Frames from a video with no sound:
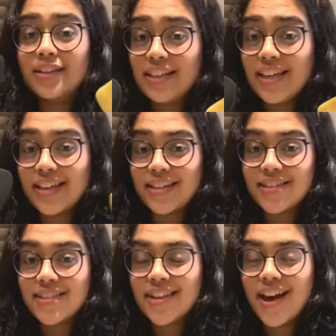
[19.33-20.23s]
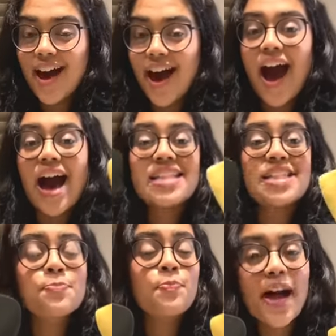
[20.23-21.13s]
These are
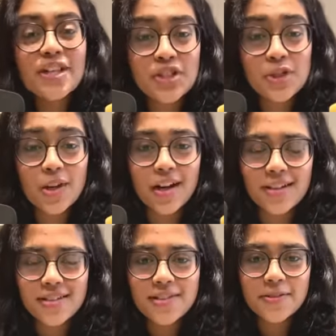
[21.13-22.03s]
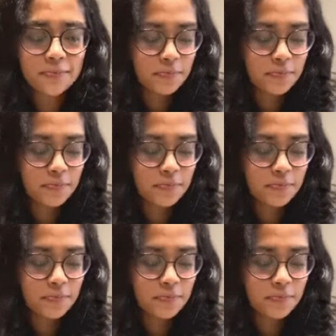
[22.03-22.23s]
spatulas.